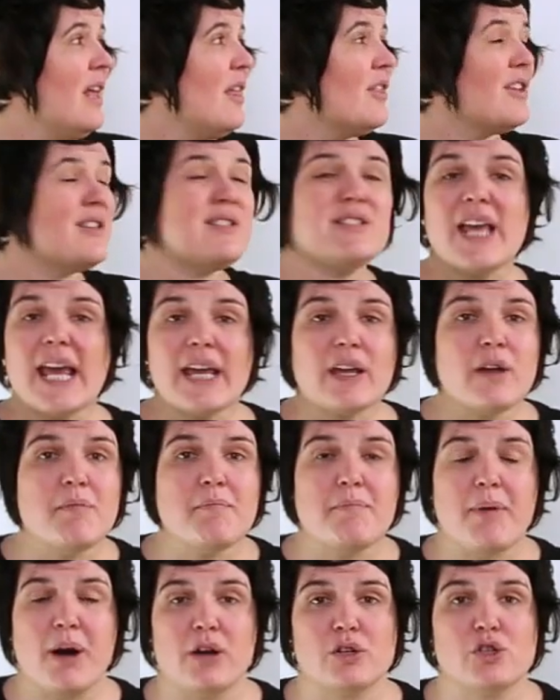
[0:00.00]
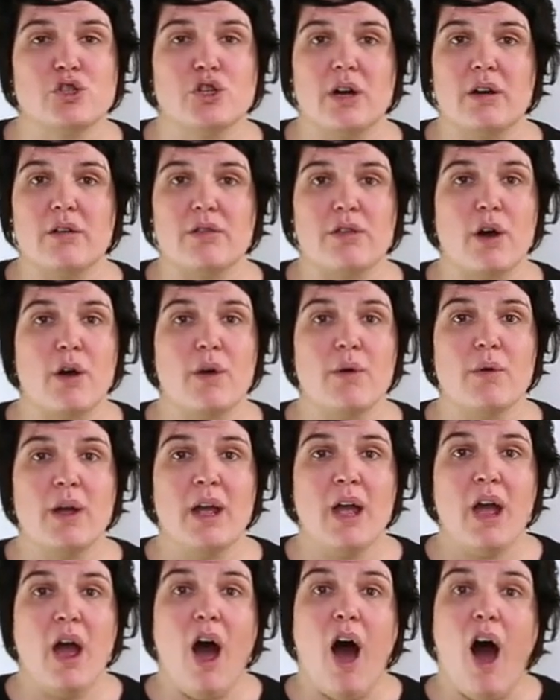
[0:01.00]
The second bar chart, though,
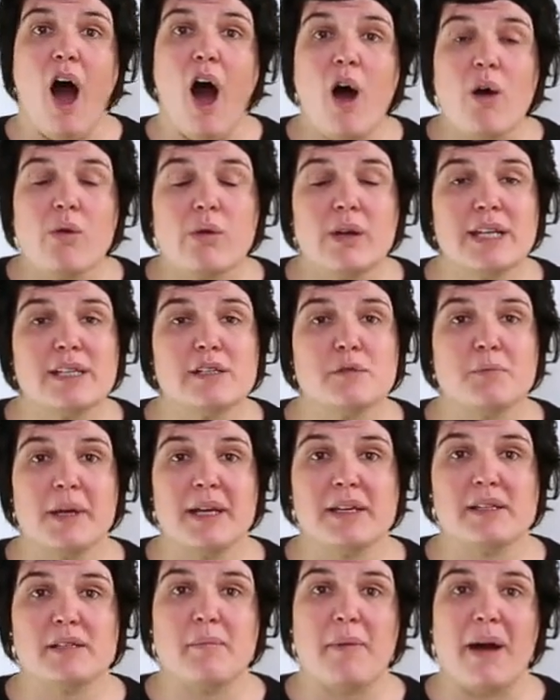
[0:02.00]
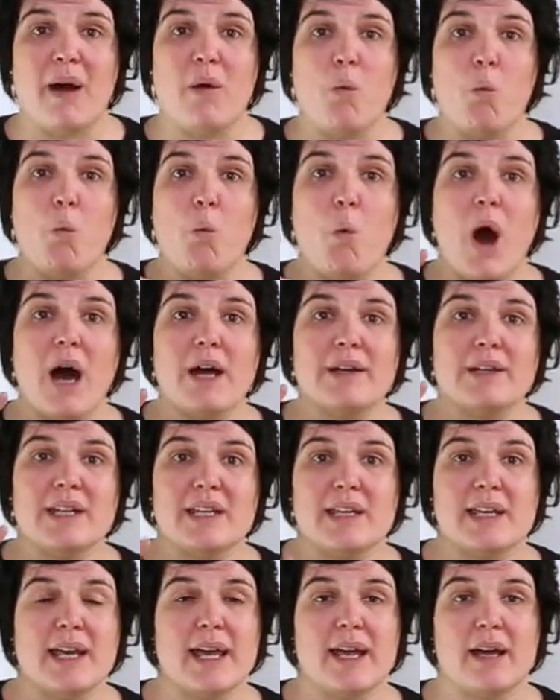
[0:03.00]
only speaks about 1
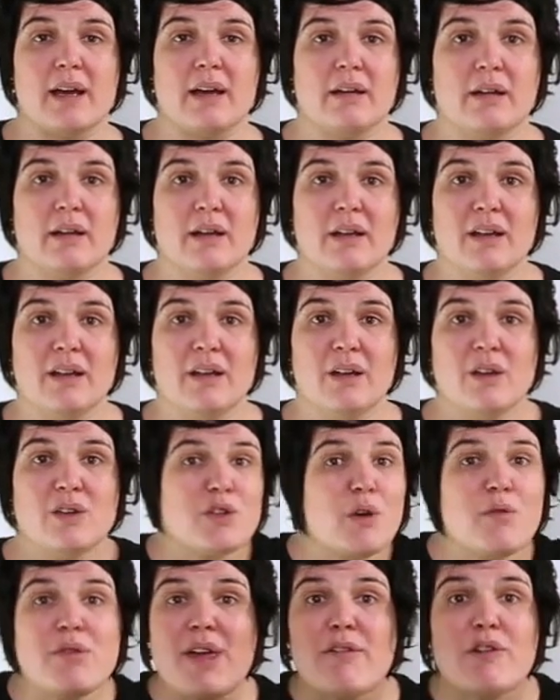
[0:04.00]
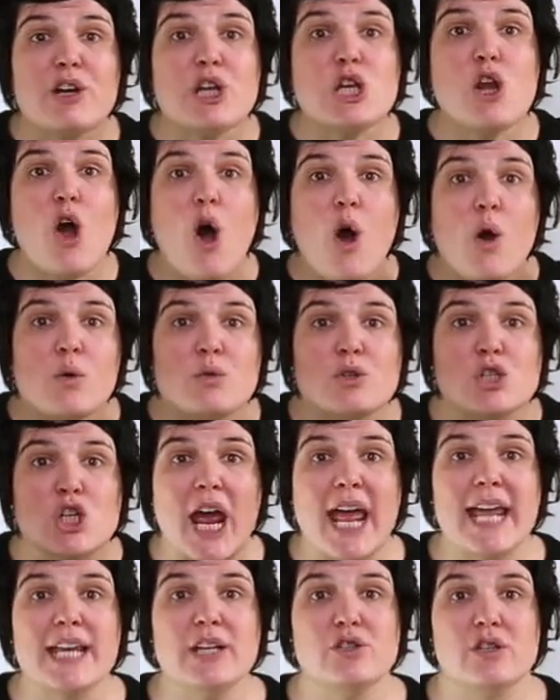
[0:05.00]
year, so there are no
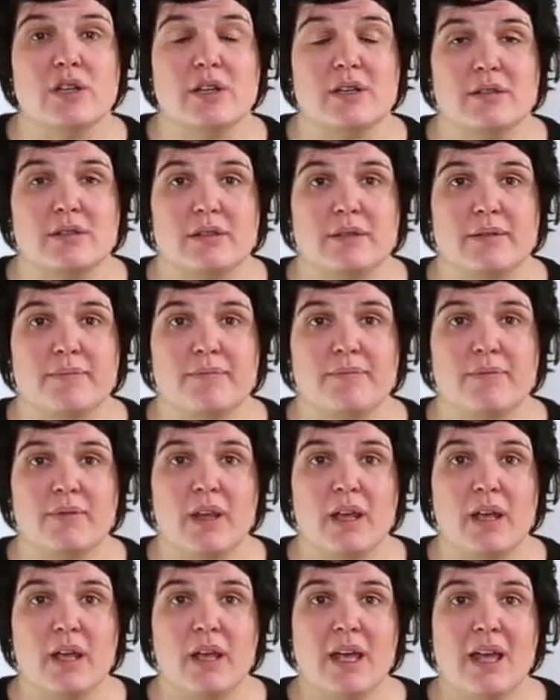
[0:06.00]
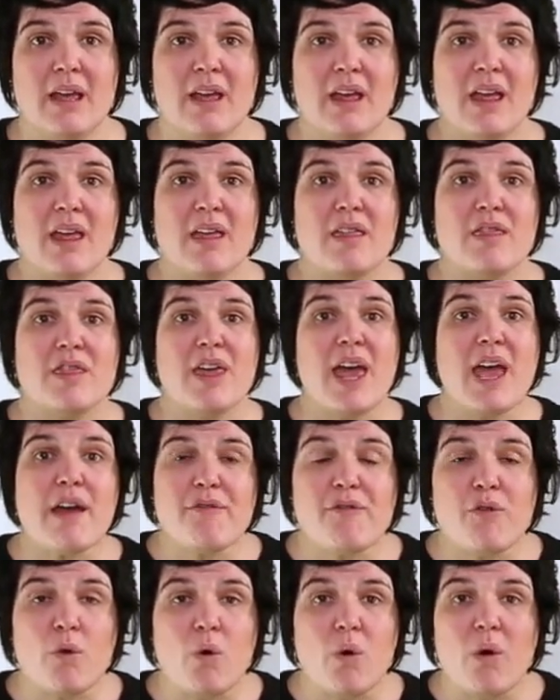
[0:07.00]
changes.
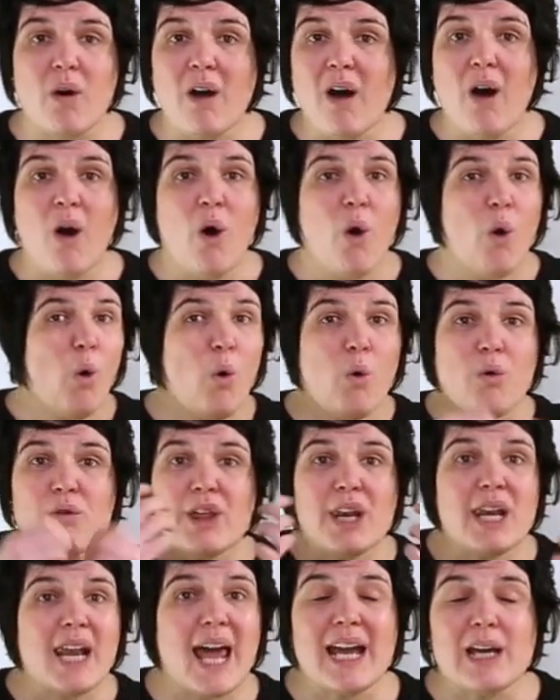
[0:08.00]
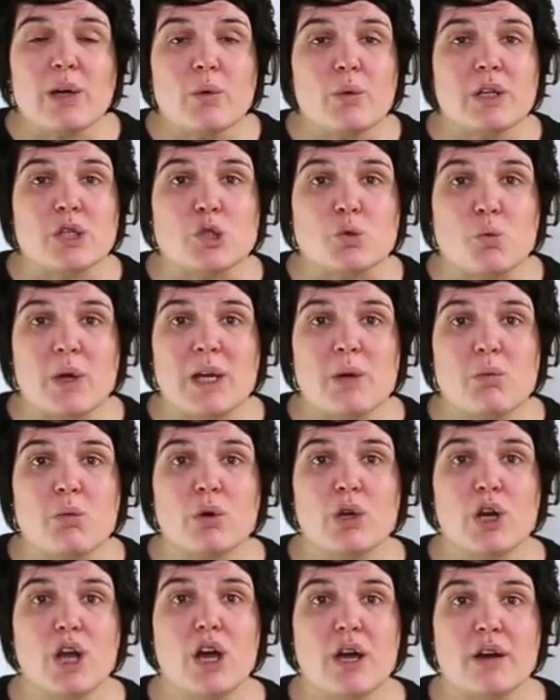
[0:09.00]
Therefore, all the language we
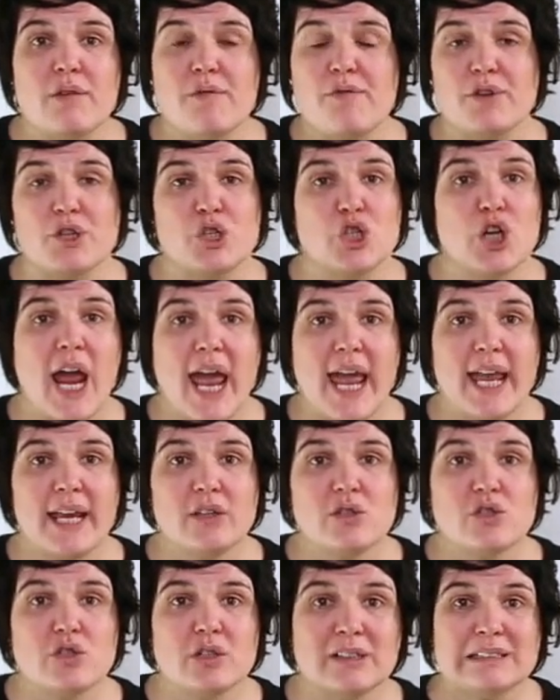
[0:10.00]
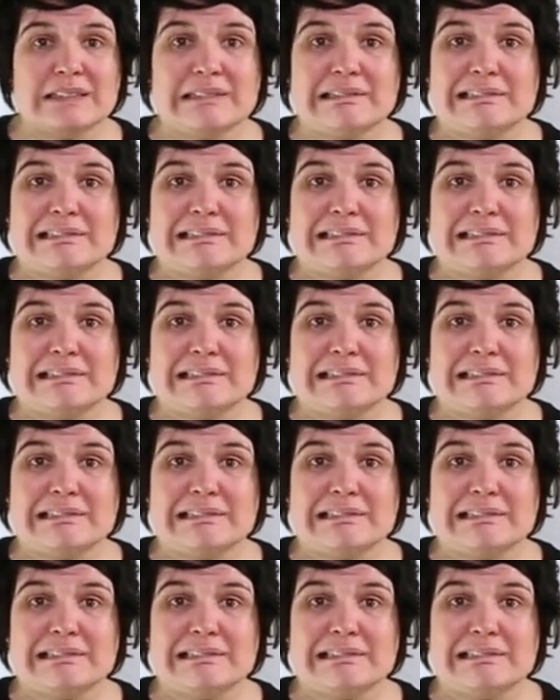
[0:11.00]
will learn for change